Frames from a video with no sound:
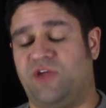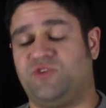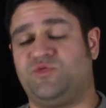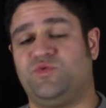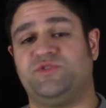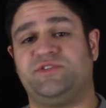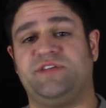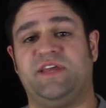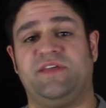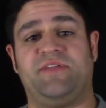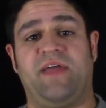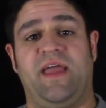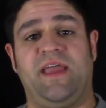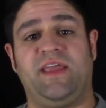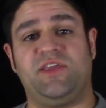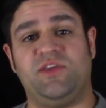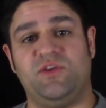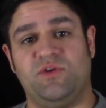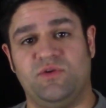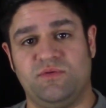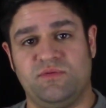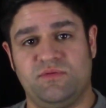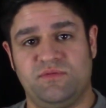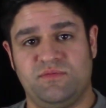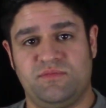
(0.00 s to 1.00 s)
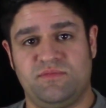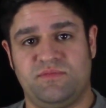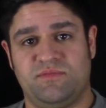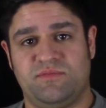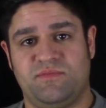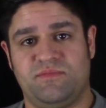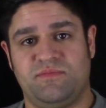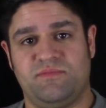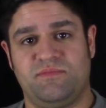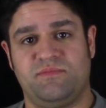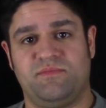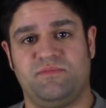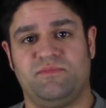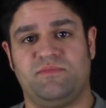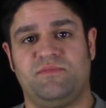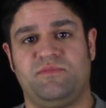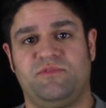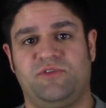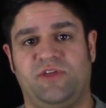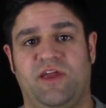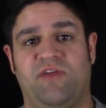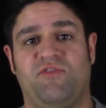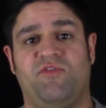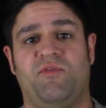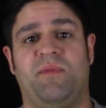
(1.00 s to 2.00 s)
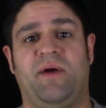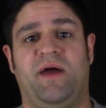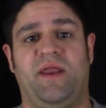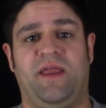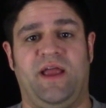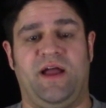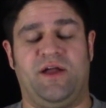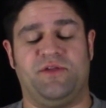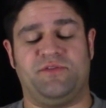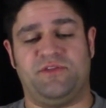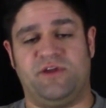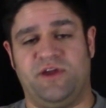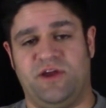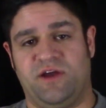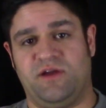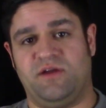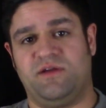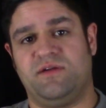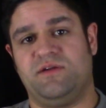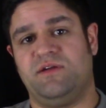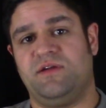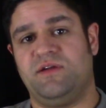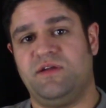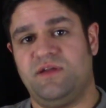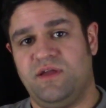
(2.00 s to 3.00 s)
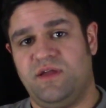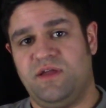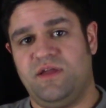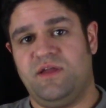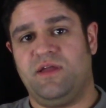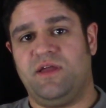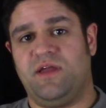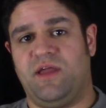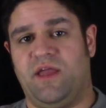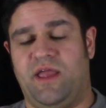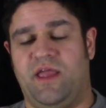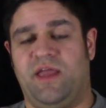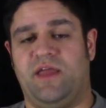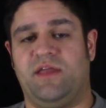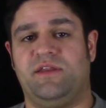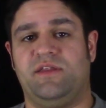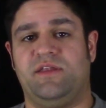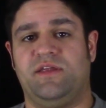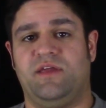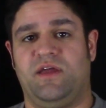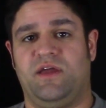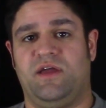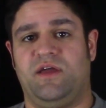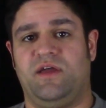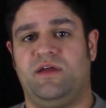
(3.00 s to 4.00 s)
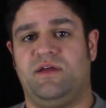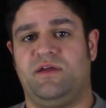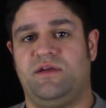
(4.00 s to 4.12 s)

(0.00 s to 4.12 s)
I just want to say thank you to everybody out there, and